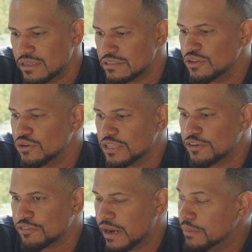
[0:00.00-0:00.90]
There's no
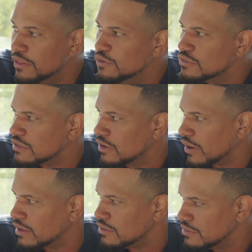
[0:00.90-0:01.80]
different. Everything you said,
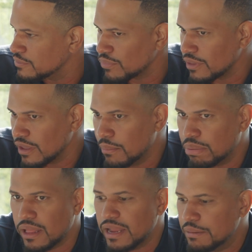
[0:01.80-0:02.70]
right?
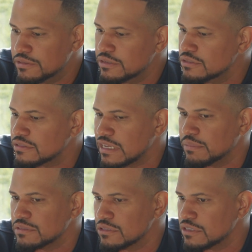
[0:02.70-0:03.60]
Apply everything you said
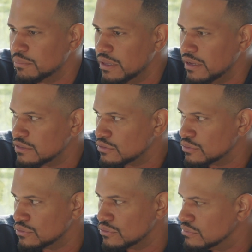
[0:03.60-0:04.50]
about social media
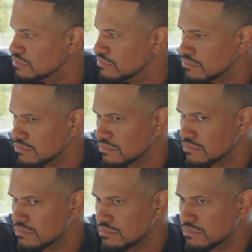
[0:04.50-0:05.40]
to
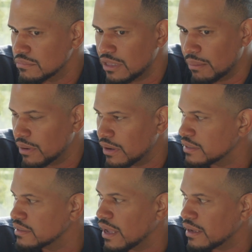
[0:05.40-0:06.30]
the
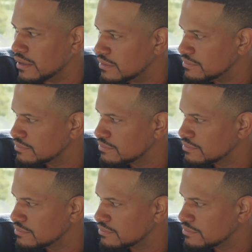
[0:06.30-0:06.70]
American diet.